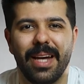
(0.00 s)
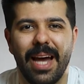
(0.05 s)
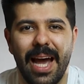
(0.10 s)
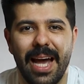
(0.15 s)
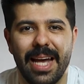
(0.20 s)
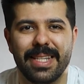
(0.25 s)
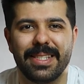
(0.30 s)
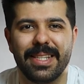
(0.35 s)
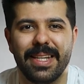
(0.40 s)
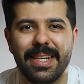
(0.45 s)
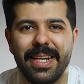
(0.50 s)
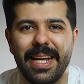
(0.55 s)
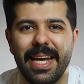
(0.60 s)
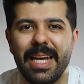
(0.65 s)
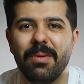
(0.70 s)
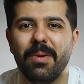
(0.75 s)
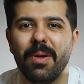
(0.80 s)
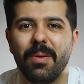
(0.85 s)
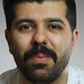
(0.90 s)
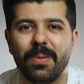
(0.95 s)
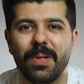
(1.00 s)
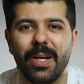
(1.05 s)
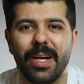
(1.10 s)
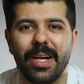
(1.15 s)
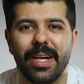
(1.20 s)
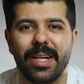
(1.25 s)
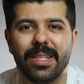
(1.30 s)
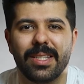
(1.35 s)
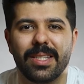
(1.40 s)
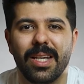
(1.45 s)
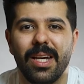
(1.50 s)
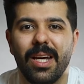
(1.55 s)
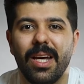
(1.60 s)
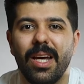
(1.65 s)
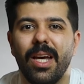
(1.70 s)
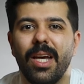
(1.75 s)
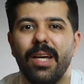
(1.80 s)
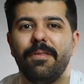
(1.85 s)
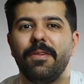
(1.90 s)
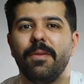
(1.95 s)
As the name implies,
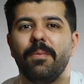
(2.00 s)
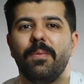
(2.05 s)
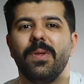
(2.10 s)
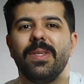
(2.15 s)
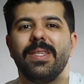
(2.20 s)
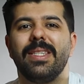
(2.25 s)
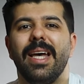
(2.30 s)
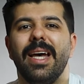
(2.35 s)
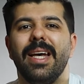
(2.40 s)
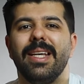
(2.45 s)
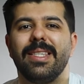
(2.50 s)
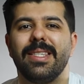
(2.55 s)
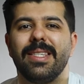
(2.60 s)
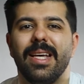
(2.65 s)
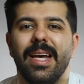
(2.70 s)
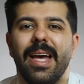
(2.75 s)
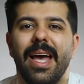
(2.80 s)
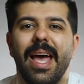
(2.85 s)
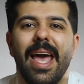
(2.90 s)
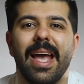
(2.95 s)
if you possess